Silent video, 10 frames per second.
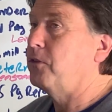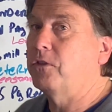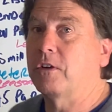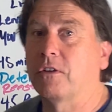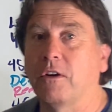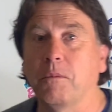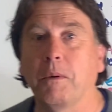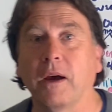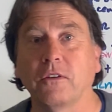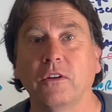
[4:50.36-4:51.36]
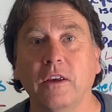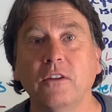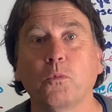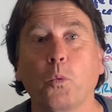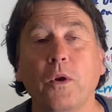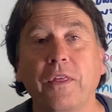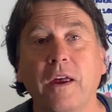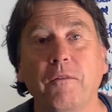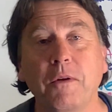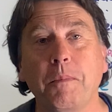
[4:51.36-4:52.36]
it's $600, it's worth
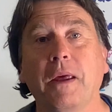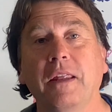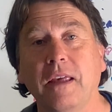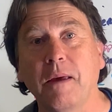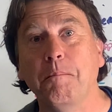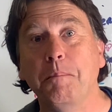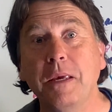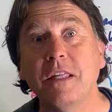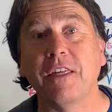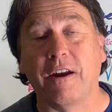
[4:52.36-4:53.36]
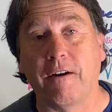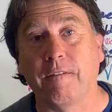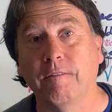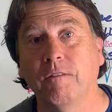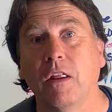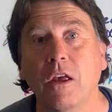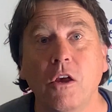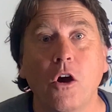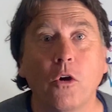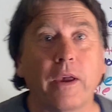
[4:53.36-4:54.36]
every penny, and be there.
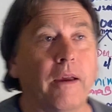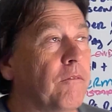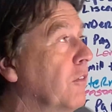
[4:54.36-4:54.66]
Okay,